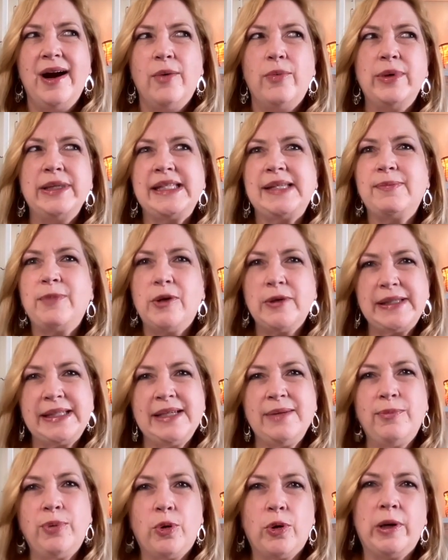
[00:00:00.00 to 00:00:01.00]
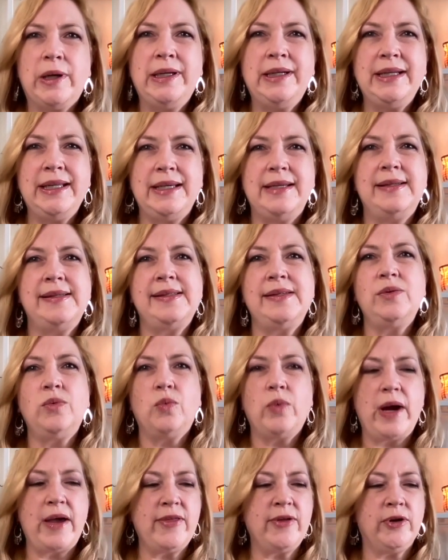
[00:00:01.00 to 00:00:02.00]
what's most important isn't
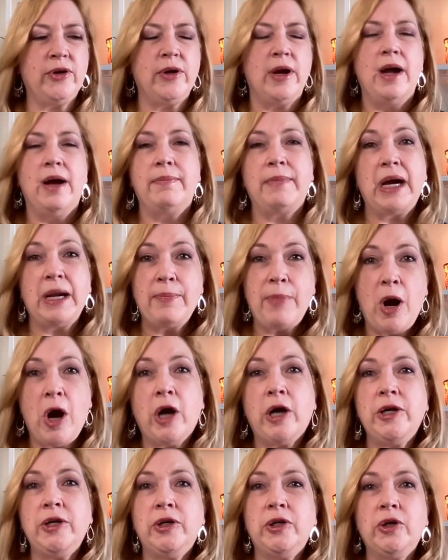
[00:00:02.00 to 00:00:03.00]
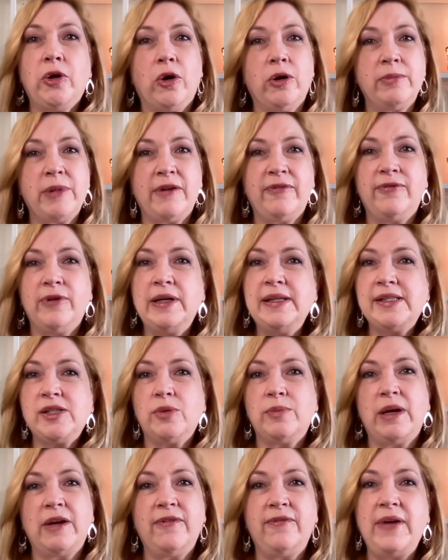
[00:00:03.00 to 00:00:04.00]
whether my partner or my friends or
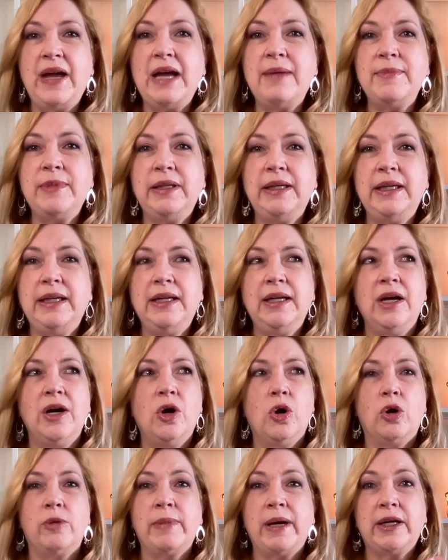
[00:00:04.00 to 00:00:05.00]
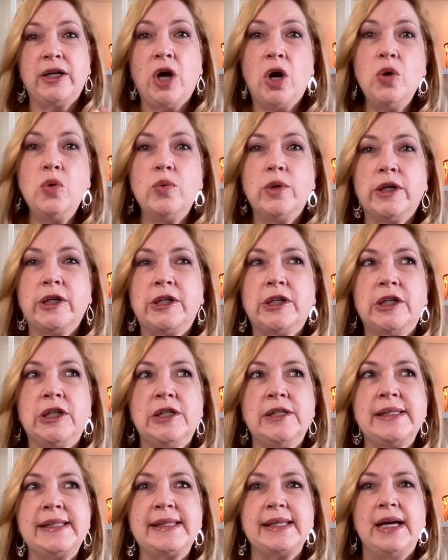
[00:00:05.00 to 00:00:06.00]
my family or my
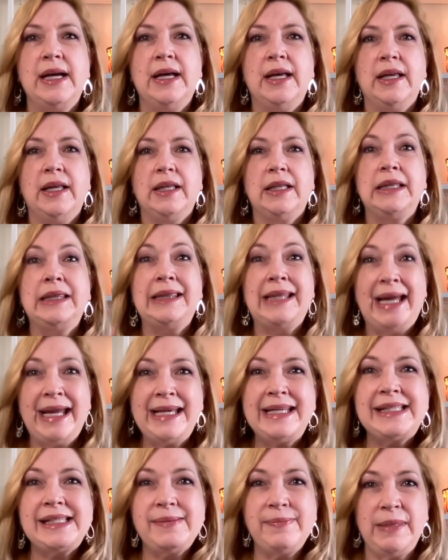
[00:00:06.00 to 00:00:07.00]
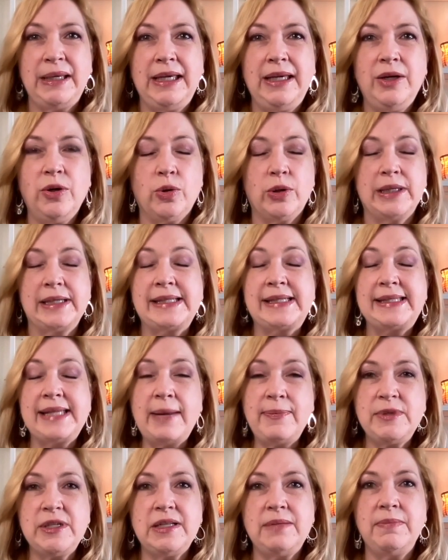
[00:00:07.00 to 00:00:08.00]
coworkers liked me or
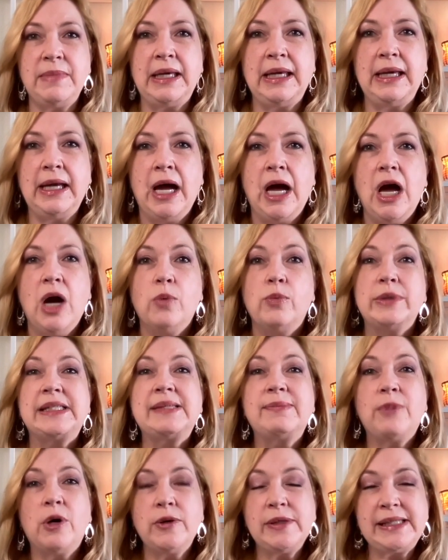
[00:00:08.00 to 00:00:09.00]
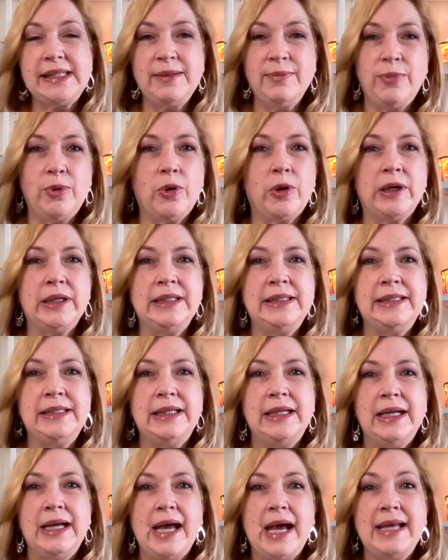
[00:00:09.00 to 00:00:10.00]
accepted me. What's most important
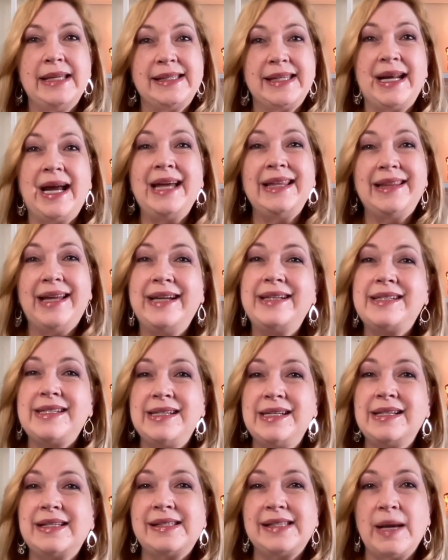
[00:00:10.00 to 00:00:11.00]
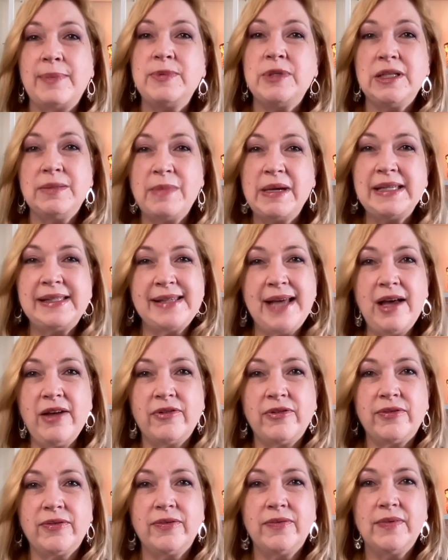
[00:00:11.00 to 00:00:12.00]
is that I liked and accepted
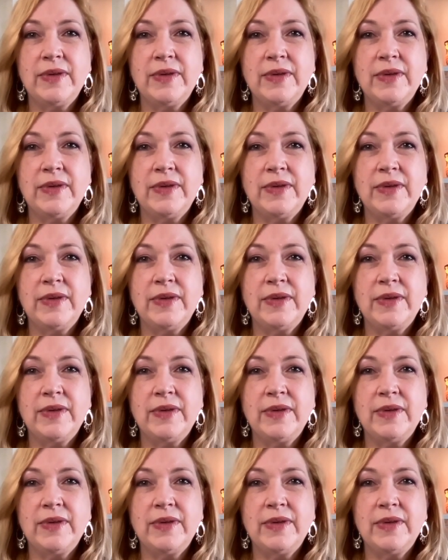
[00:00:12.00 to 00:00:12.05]
myself.